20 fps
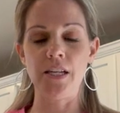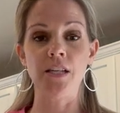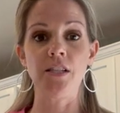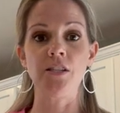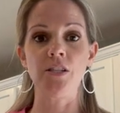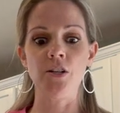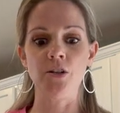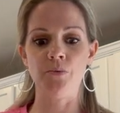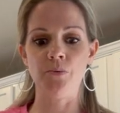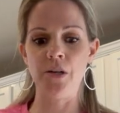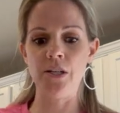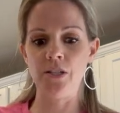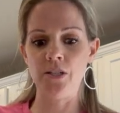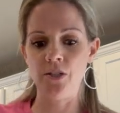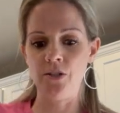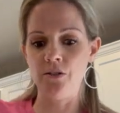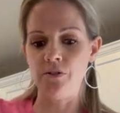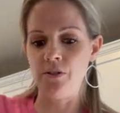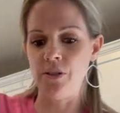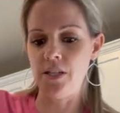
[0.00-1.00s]
easier way to
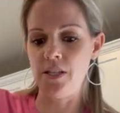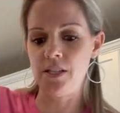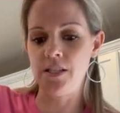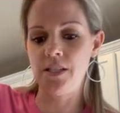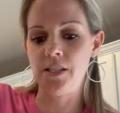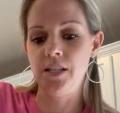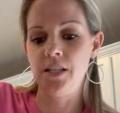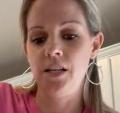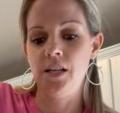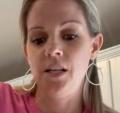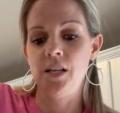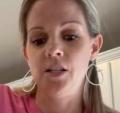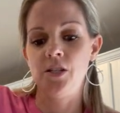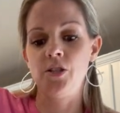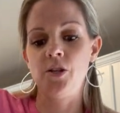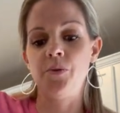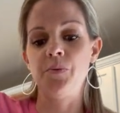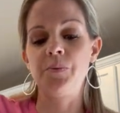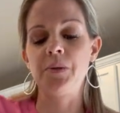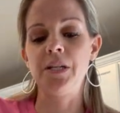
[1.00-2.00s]
do this.
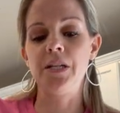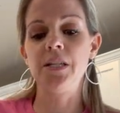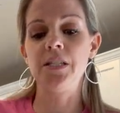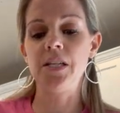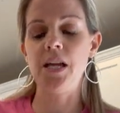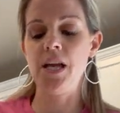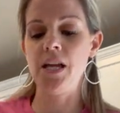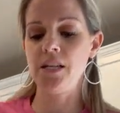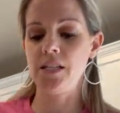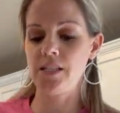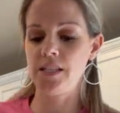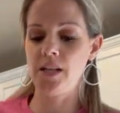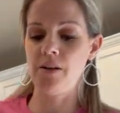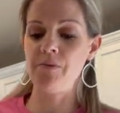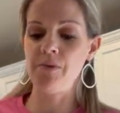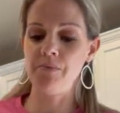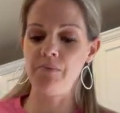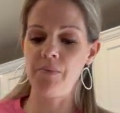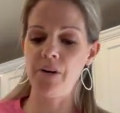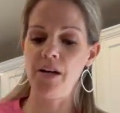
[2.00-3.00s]
So I'm gonna take some
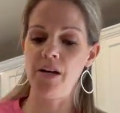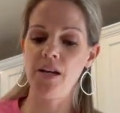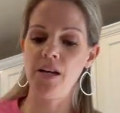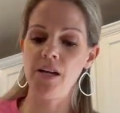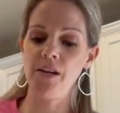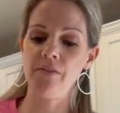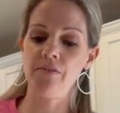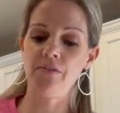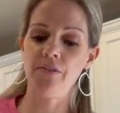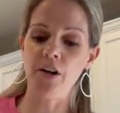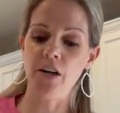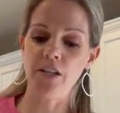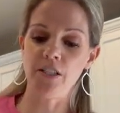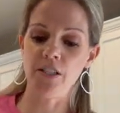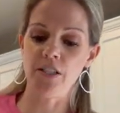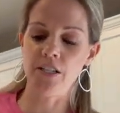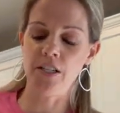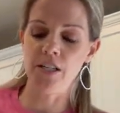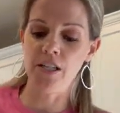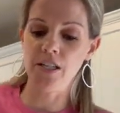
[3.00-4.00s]
of my
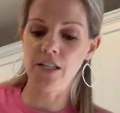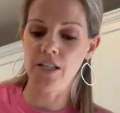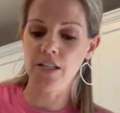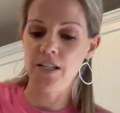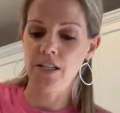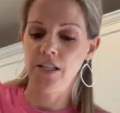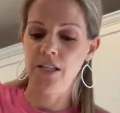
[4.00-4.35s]
frosting